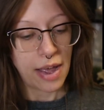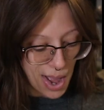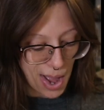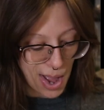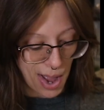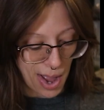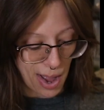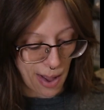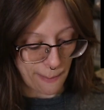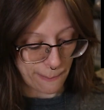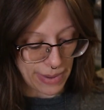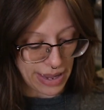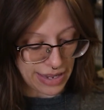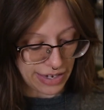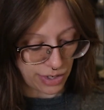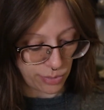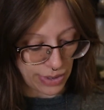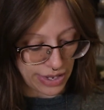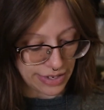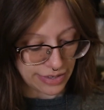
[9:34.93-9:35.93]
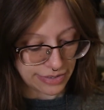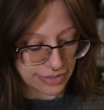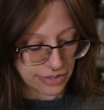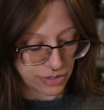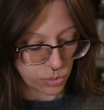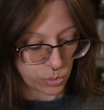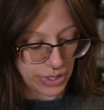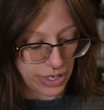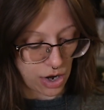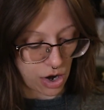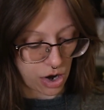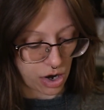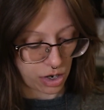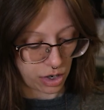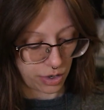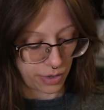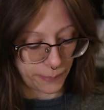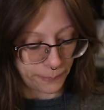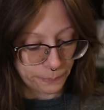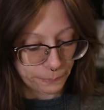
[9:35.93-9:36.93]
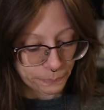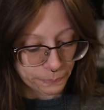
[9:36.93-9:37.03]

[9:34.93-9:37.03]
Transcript: But anyways, since we are